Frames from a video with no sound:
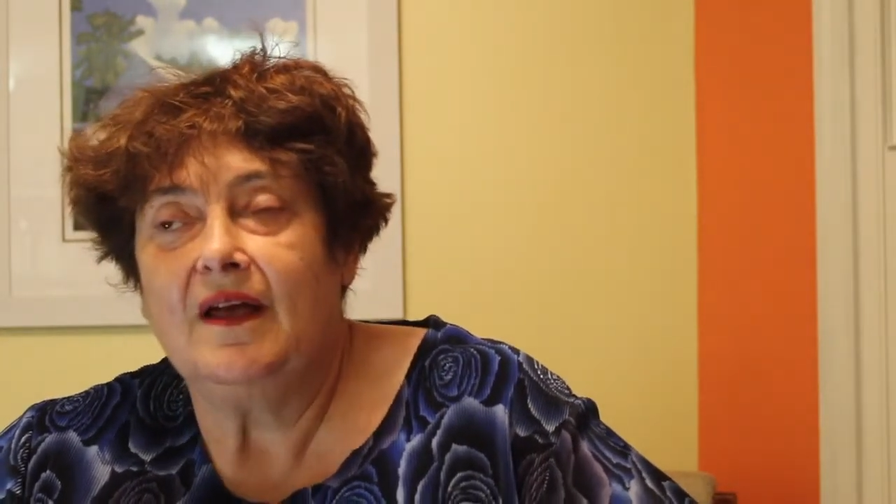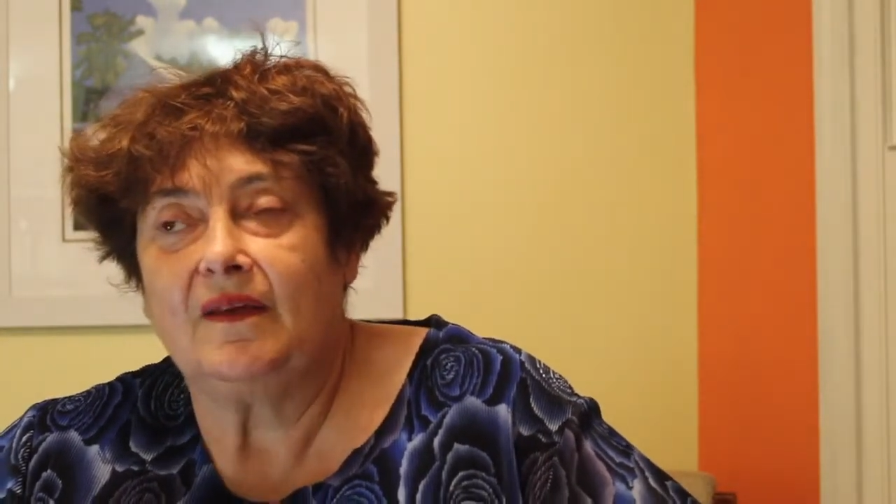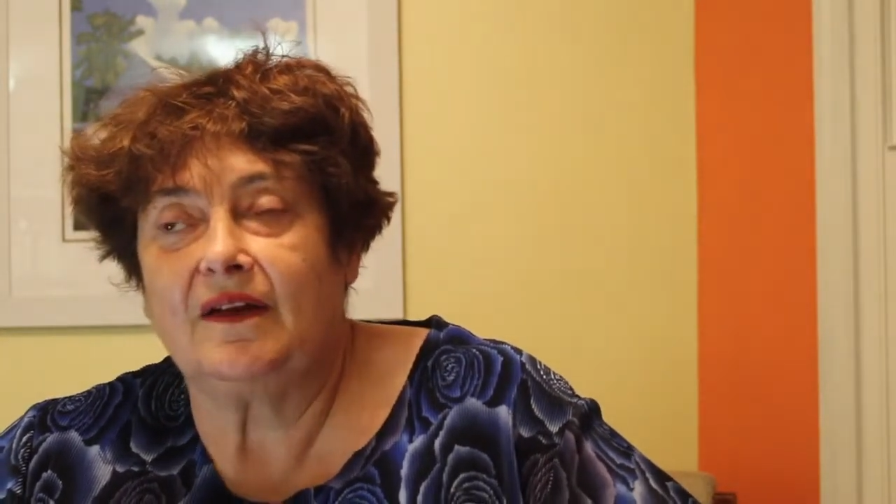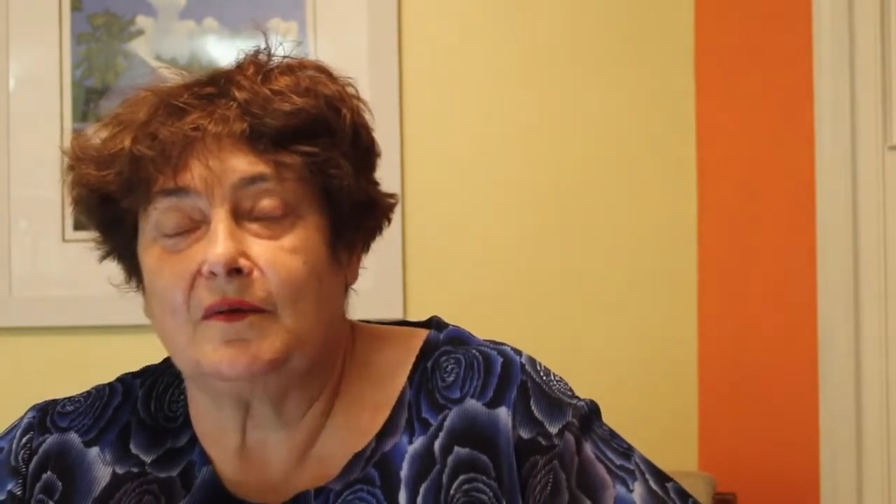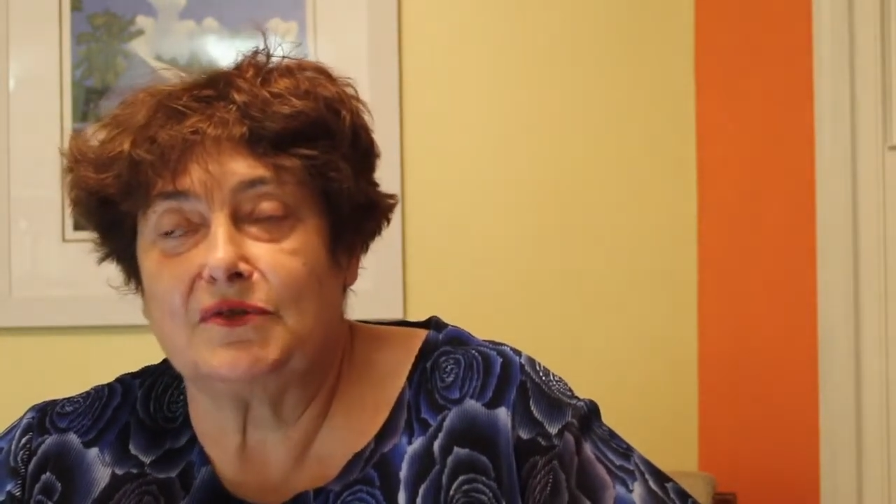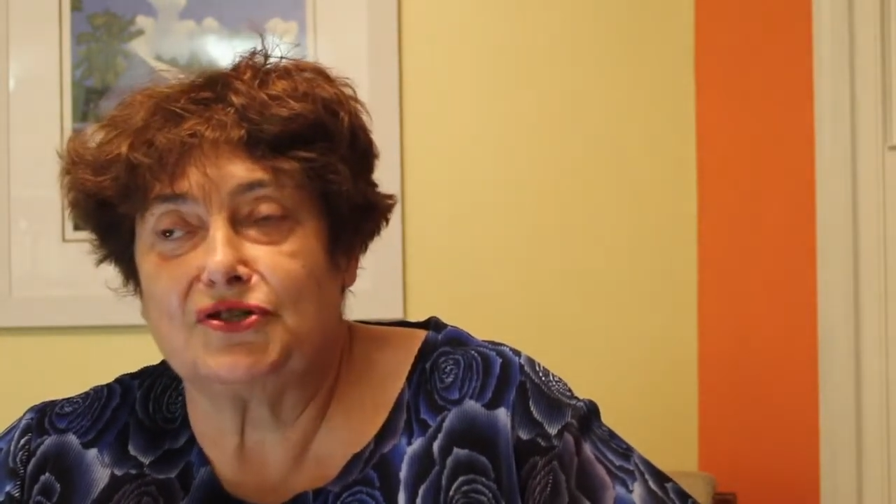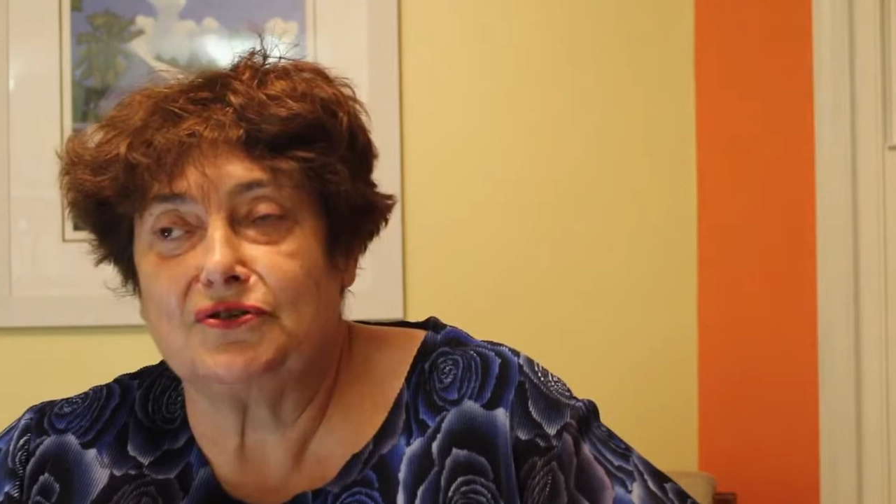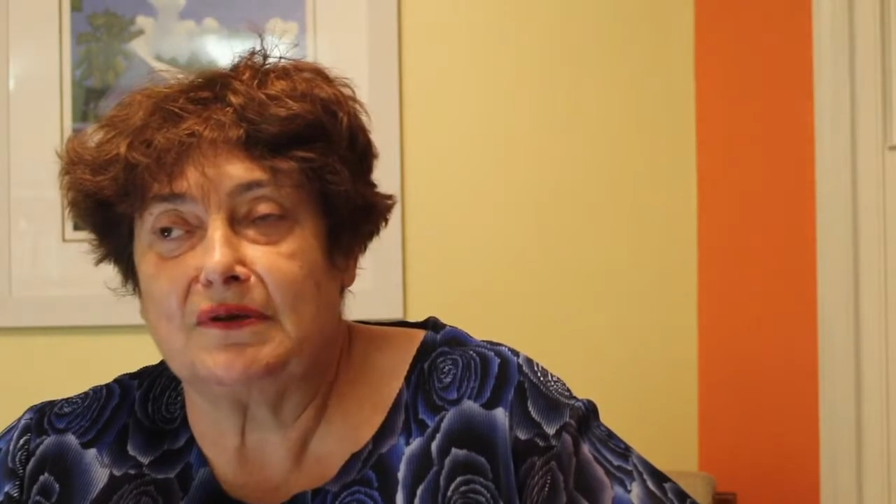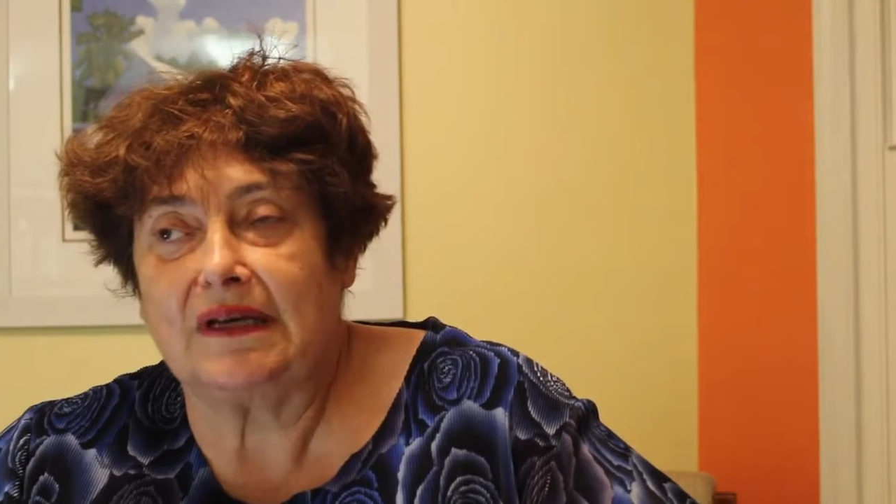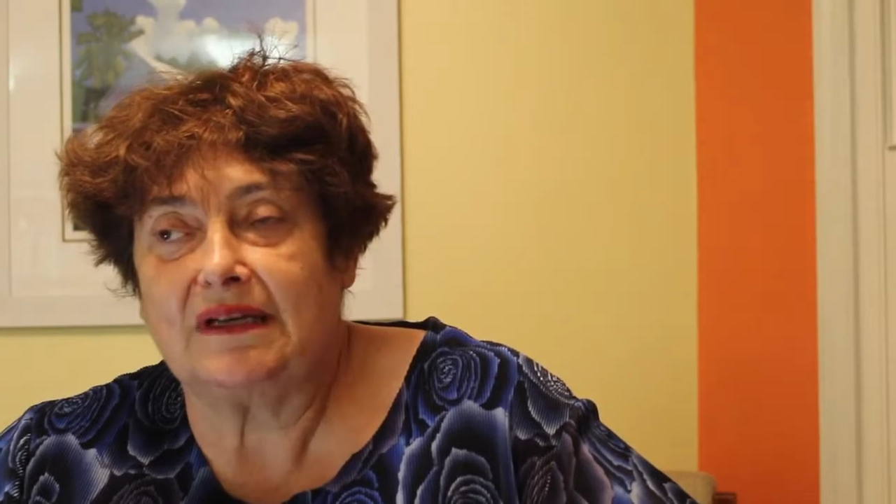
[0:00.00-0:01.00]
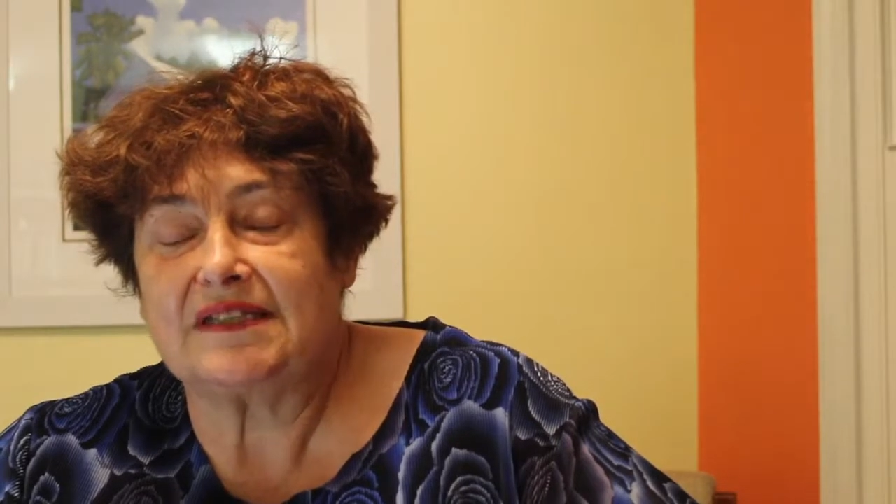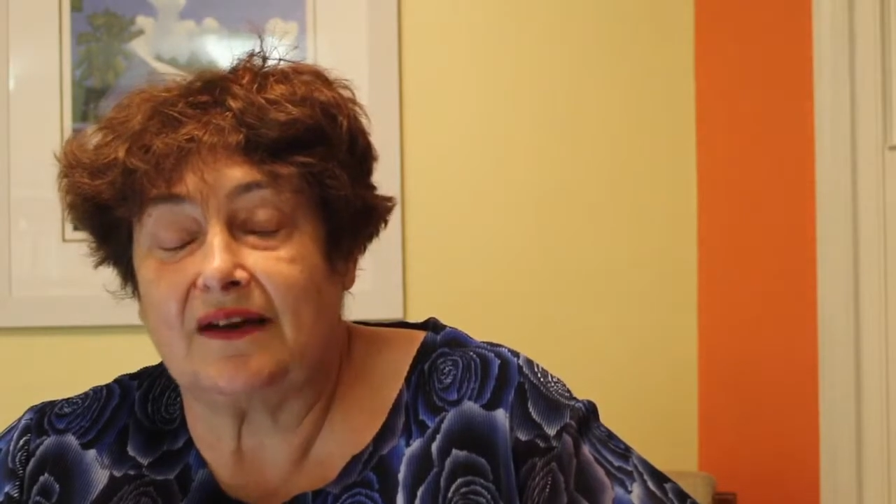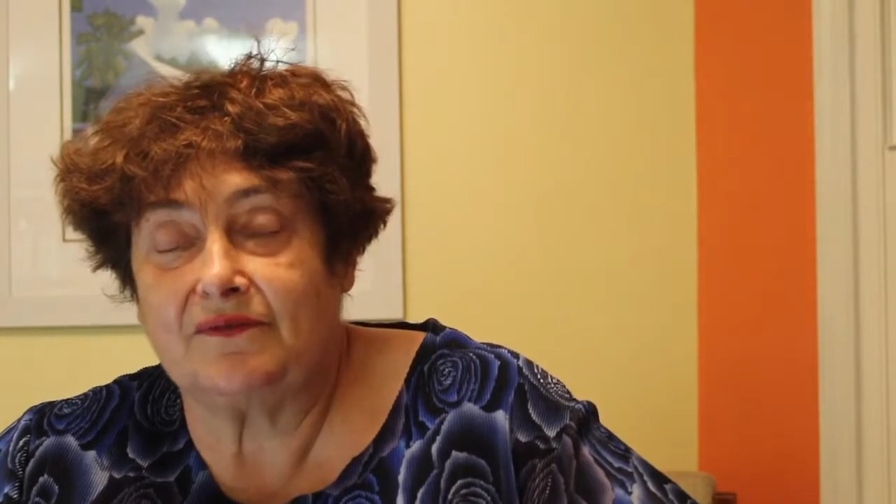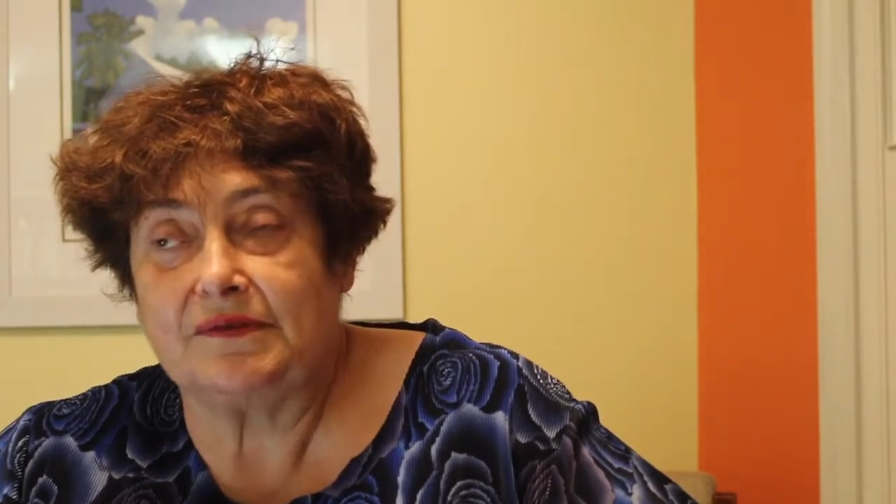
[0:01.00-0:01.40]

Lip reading: that I was doing in San